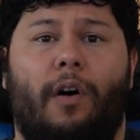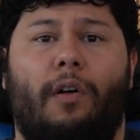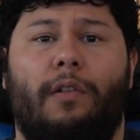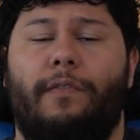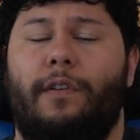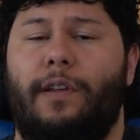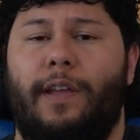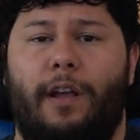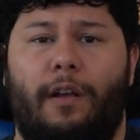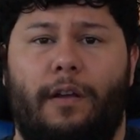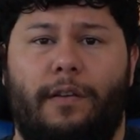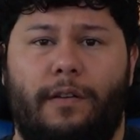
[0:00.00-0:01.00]
All of their
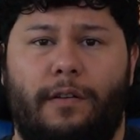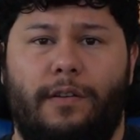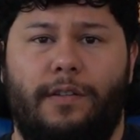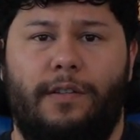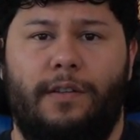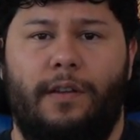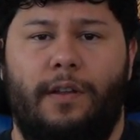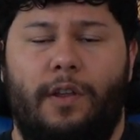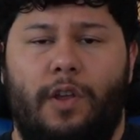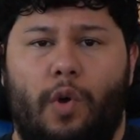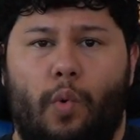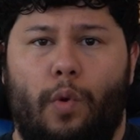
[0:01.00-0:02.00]
characters
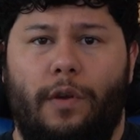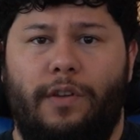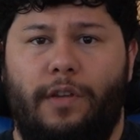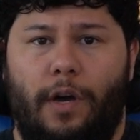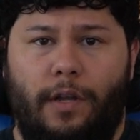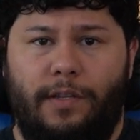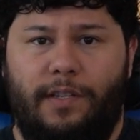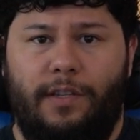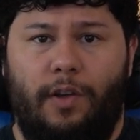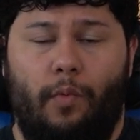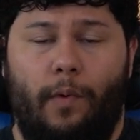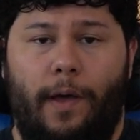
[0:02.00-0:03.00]
were done
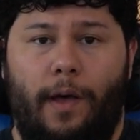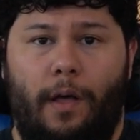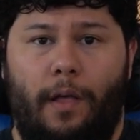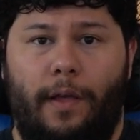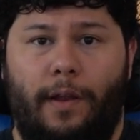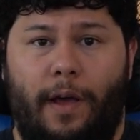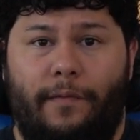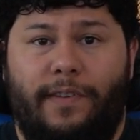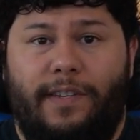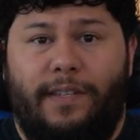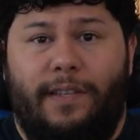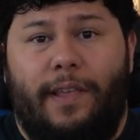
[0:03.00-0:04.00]
so well, and
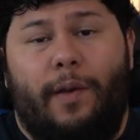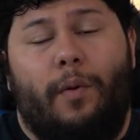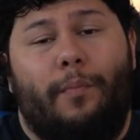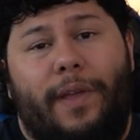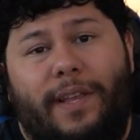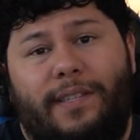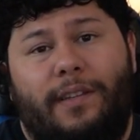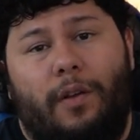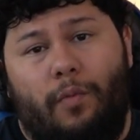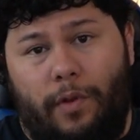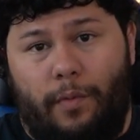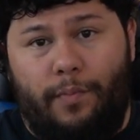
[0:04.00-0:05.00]
obviously they were based
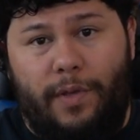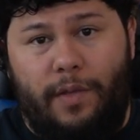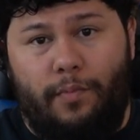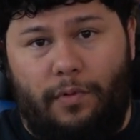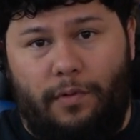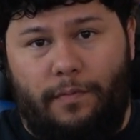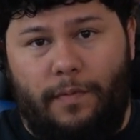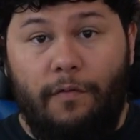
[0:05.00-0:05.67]
on real people.